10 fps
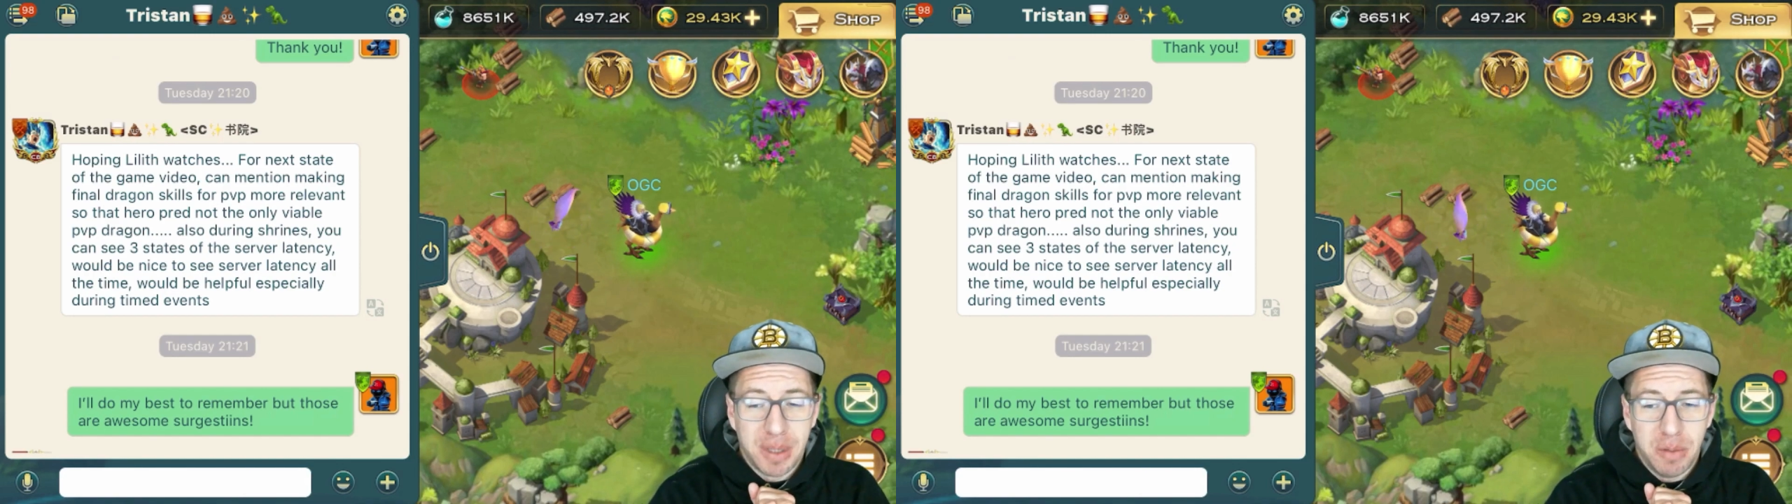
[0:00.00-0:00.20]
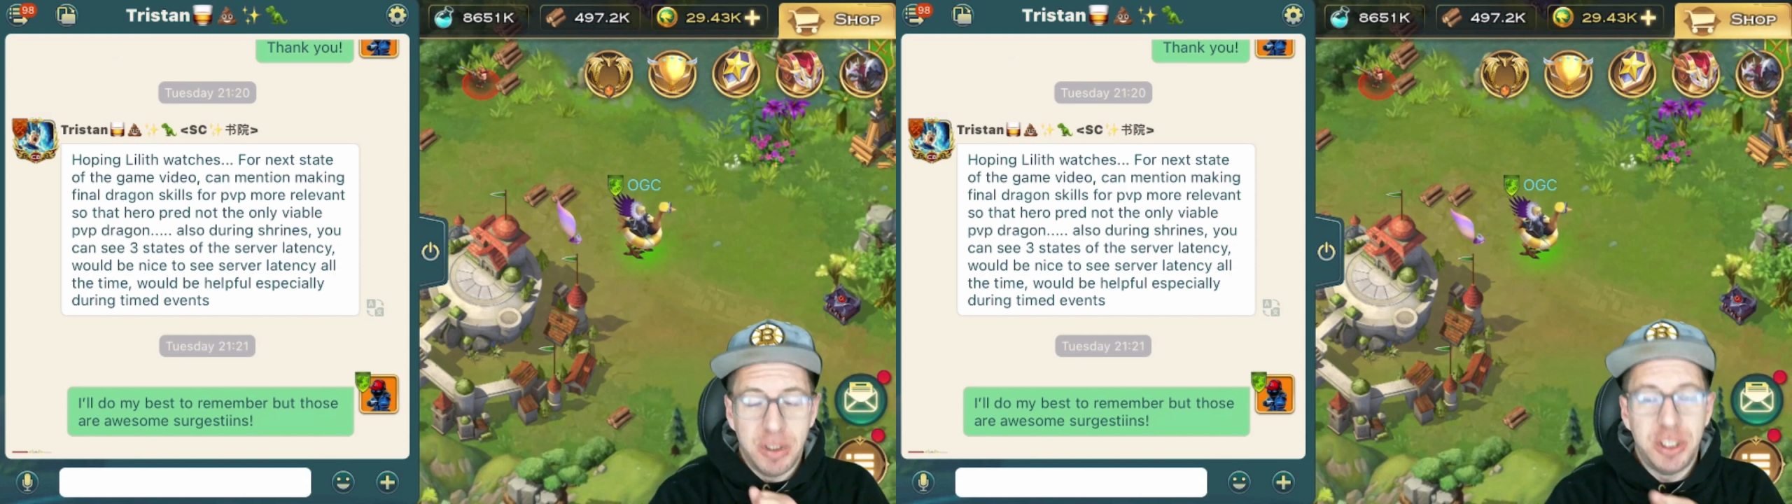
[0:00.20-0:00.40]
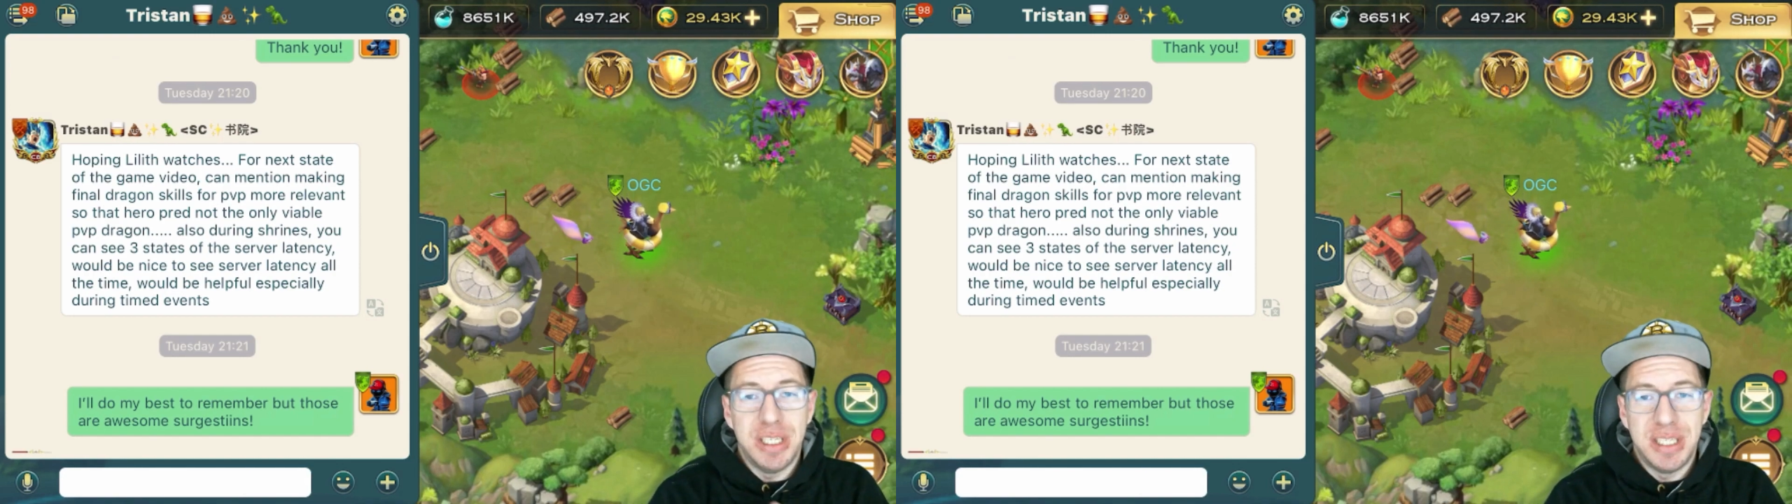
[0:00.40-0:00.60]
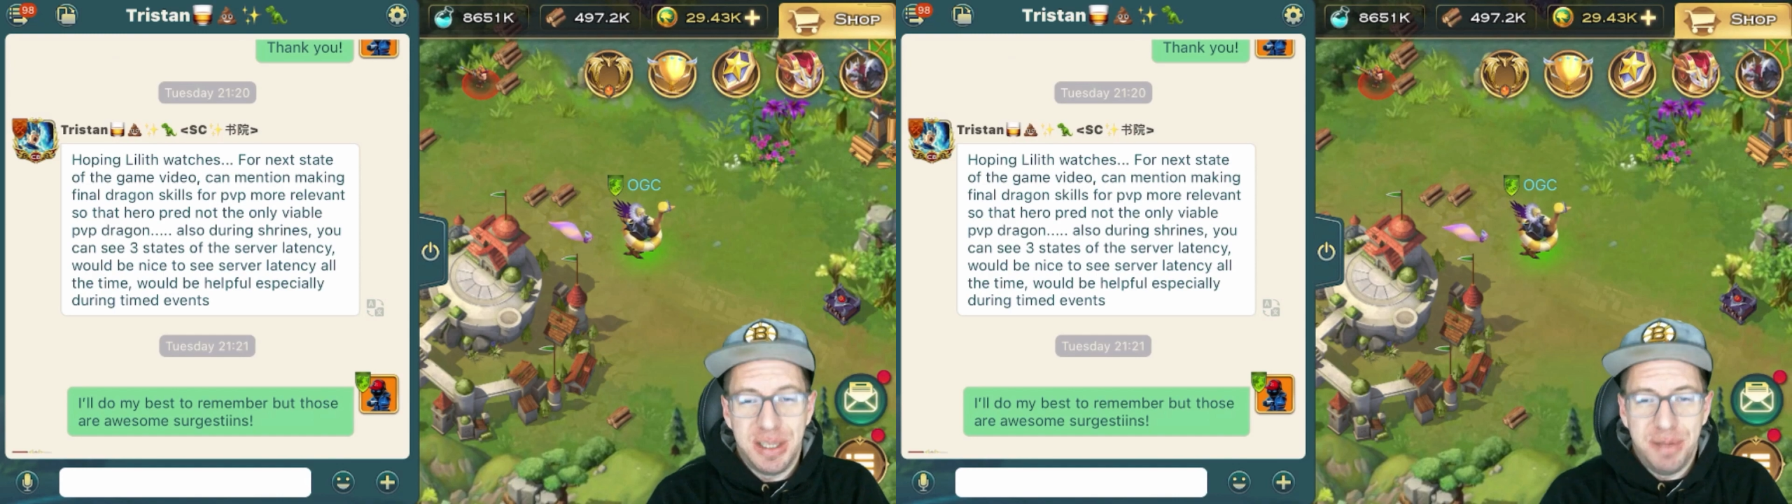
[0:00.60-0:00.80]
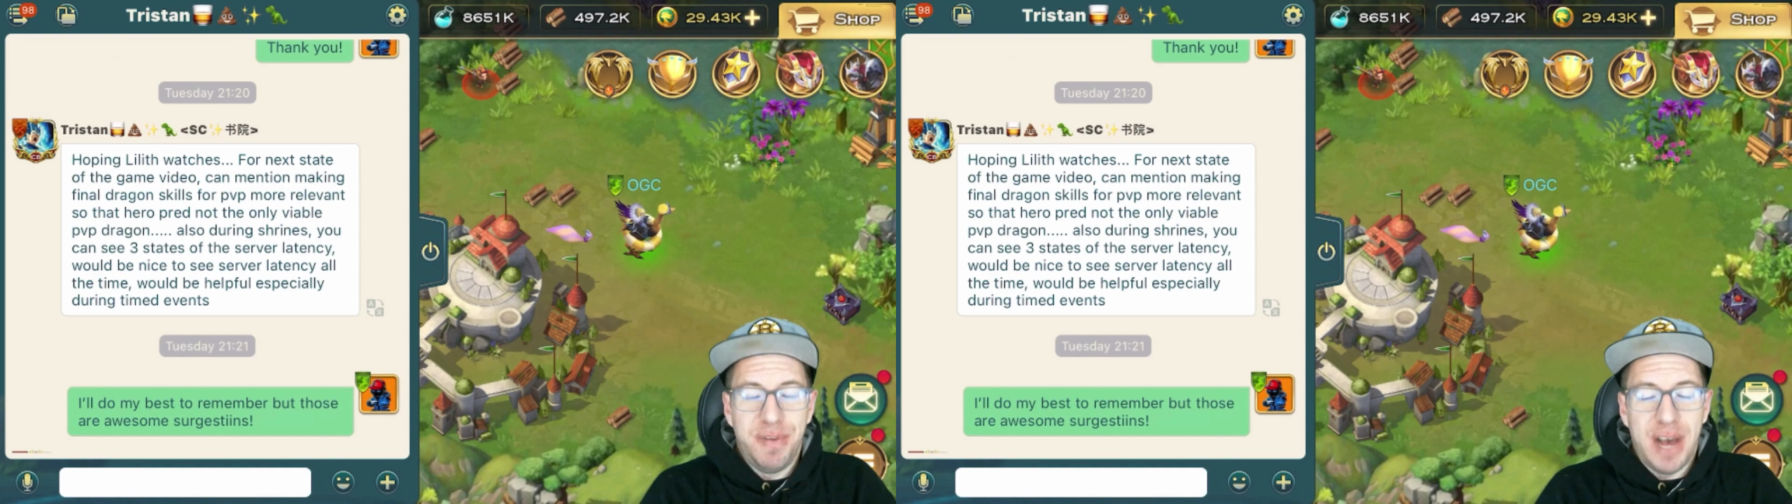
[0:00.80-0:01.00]
which is
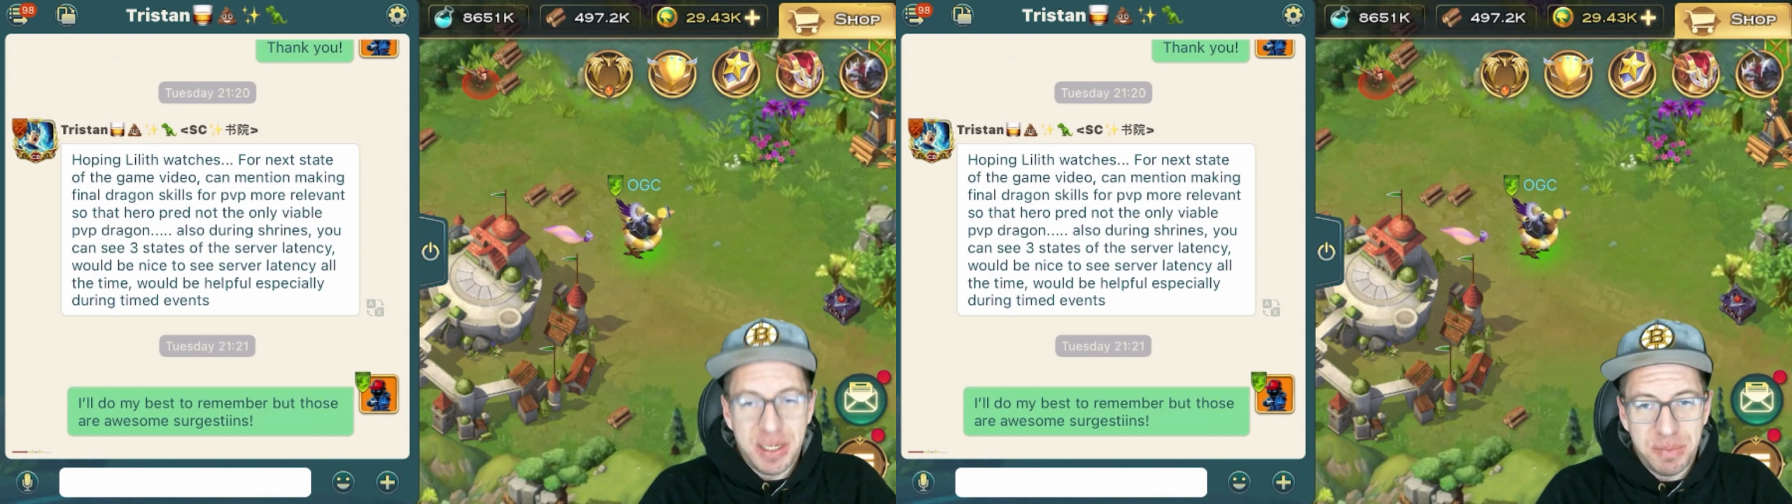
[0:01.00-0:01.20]
the vast